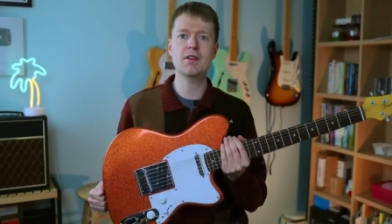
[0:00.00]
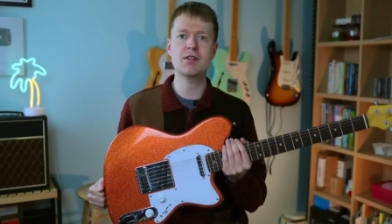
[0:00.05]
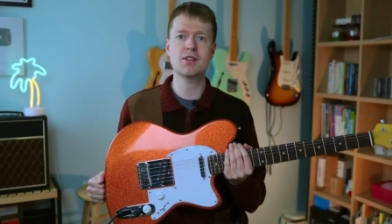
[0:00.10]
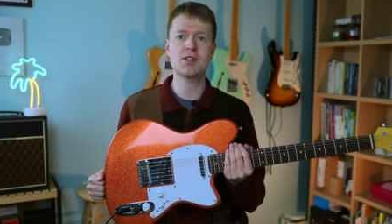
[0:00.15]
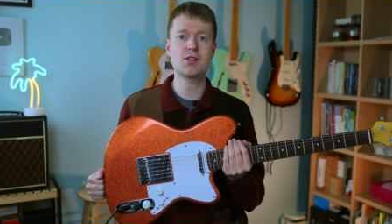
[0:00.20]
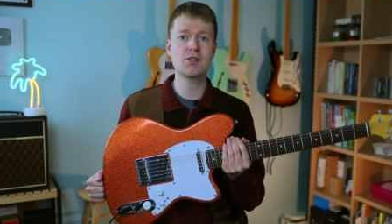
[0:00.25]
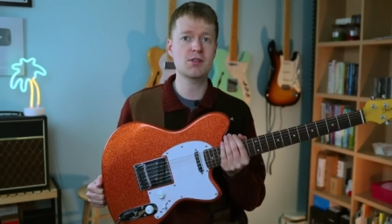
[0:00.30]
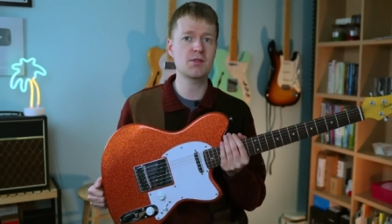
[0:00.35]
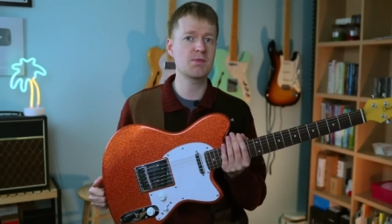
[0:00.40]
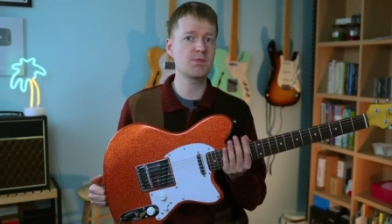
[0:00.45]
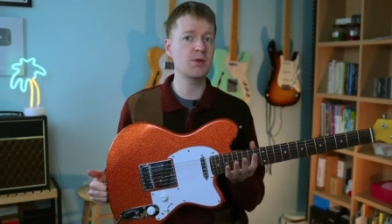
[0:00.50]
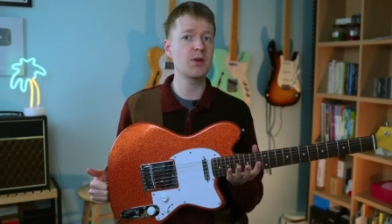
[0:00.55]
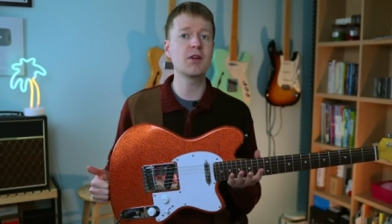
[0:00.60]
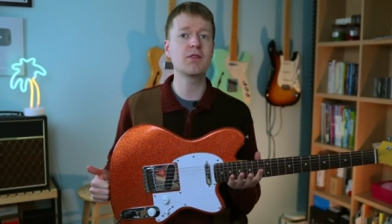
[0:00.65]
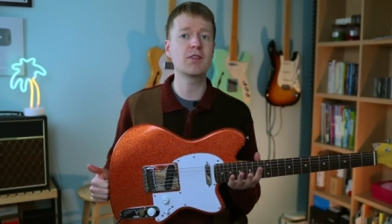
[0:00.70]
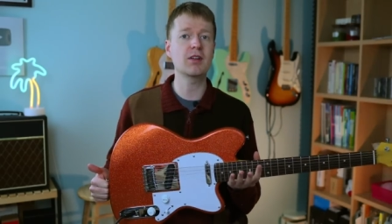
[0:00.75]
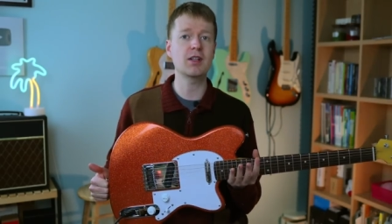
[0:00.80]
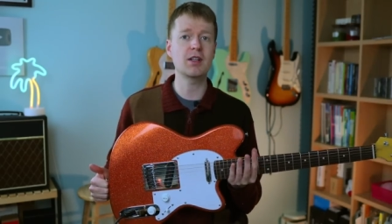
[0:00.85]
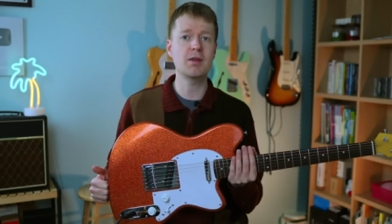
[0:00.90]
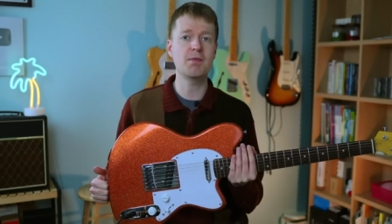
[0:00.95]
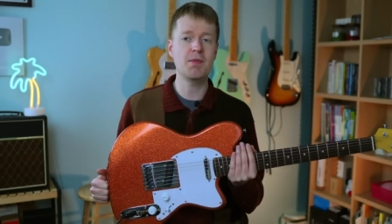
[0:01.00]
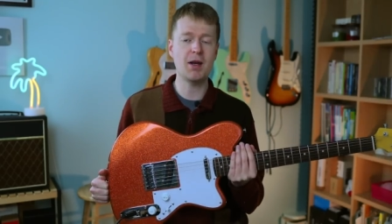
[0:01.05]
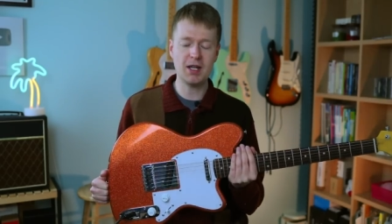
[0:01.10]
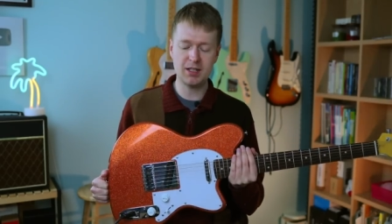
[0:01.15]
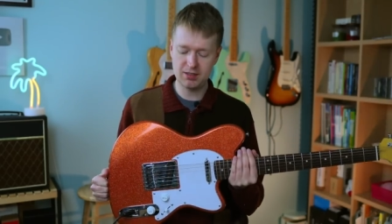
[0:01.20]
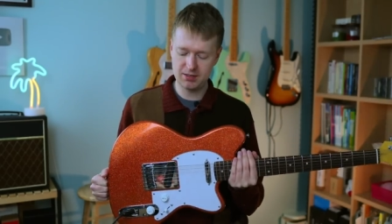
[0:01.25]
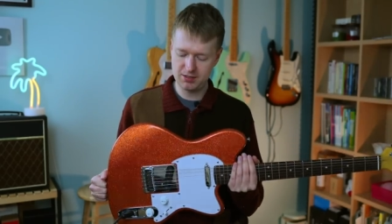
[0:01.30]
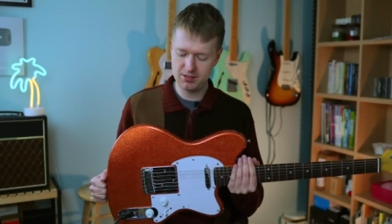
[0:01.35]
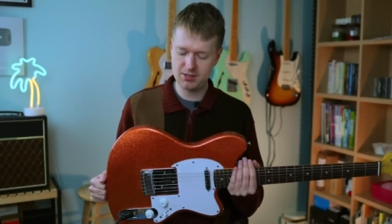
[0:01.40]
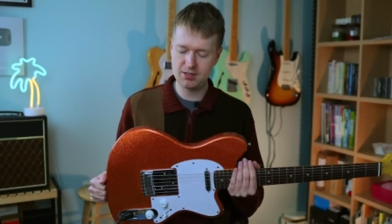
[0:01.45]
It's just perfectly
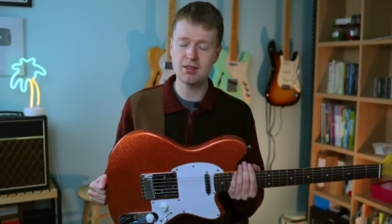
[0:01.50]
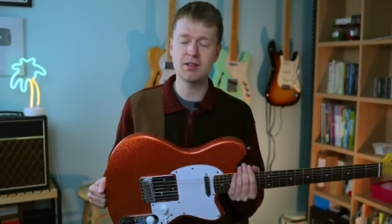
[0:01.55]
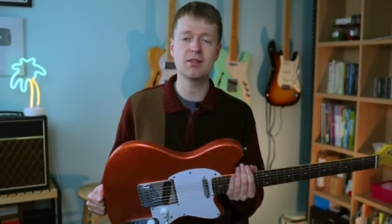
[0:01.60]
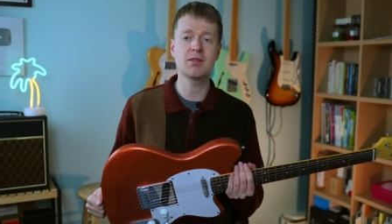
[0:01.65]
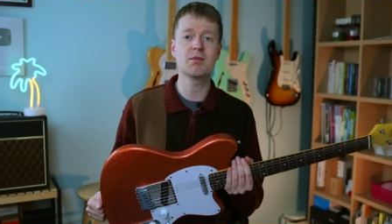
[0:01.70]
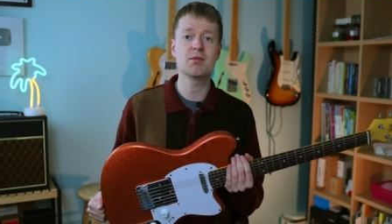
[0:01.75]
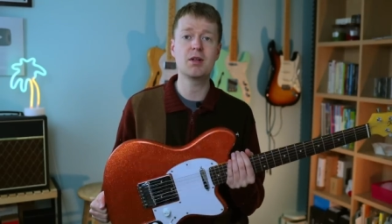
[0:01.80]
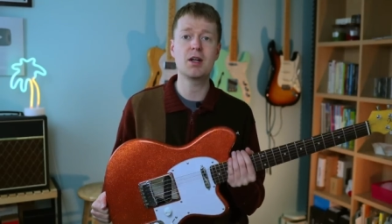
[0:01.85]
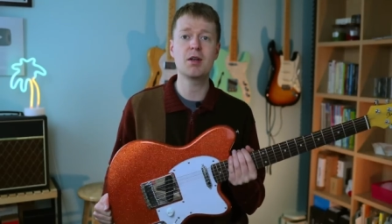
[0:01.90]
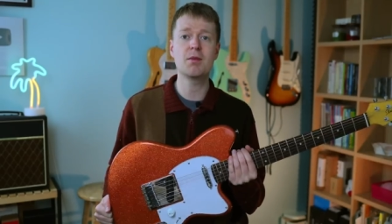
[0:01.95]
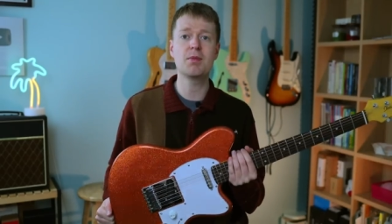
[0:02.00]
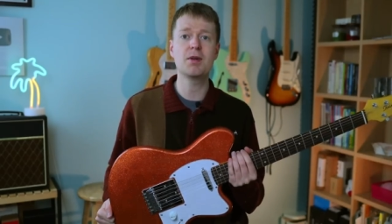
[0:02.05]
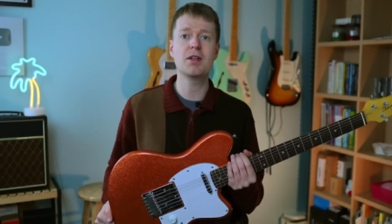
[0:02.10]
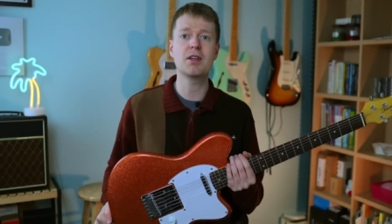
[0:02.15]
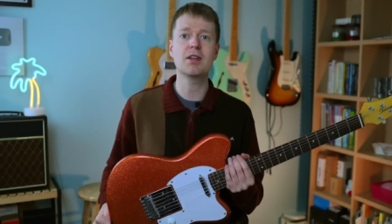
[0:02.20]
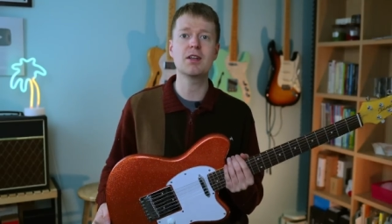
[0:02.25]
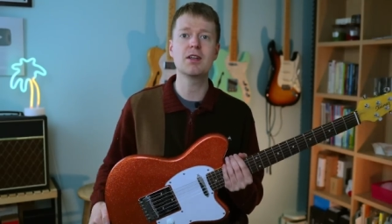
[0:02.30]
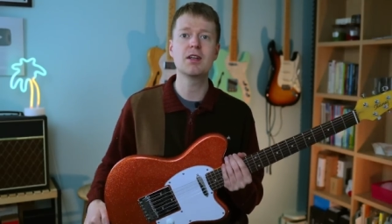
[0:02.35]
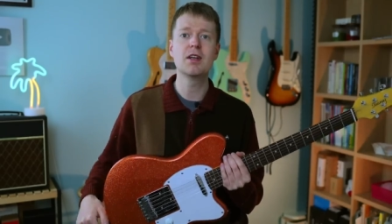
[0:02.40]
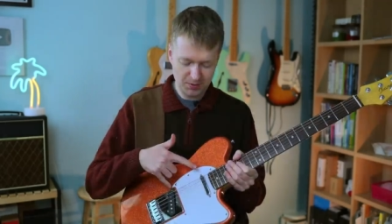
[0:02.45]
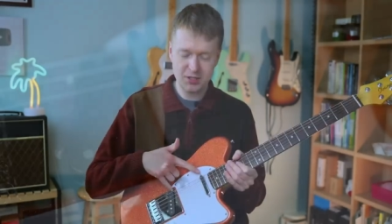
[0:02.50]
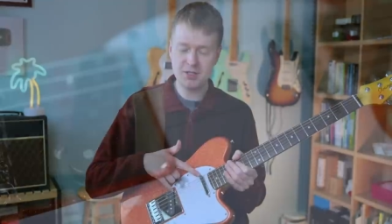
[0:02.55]
balanced in my opinion.